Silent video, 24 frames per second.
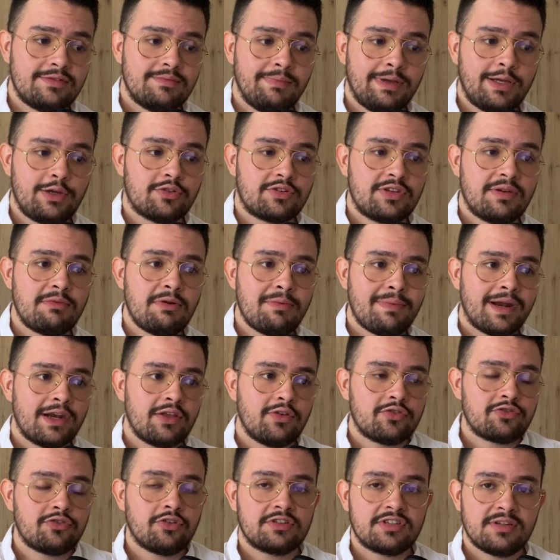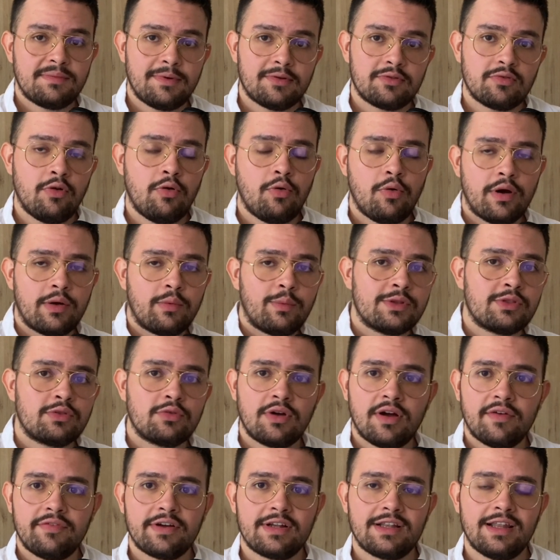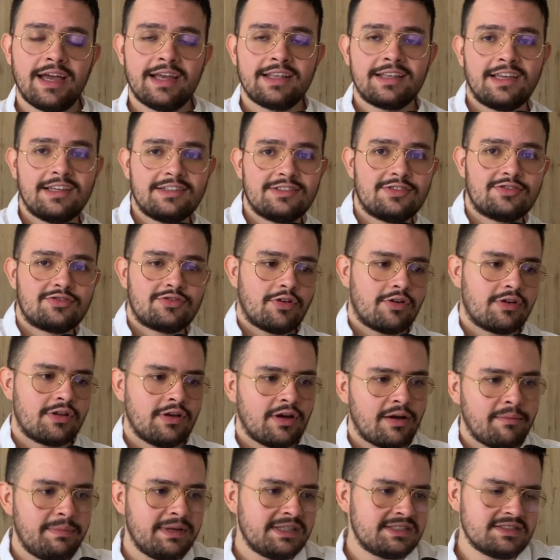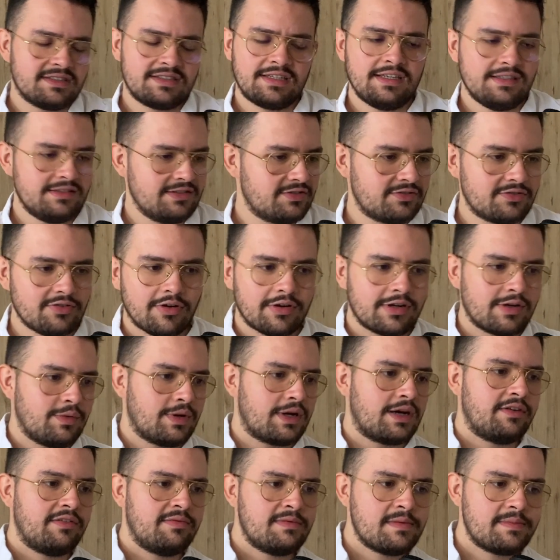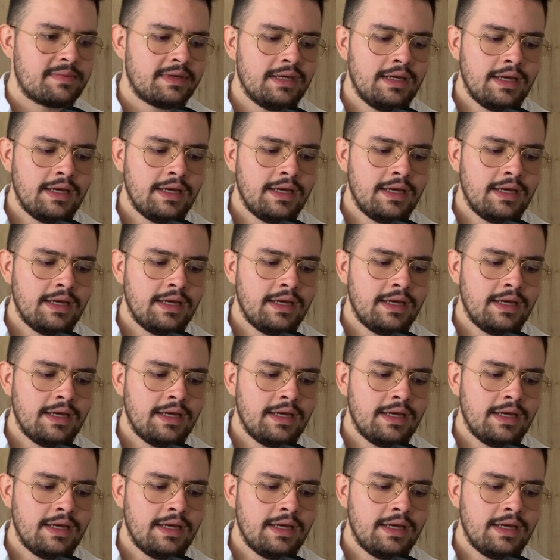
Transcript: Because everybody just talks about, oh, I want to have a client case study or a business case study, whatever it might be.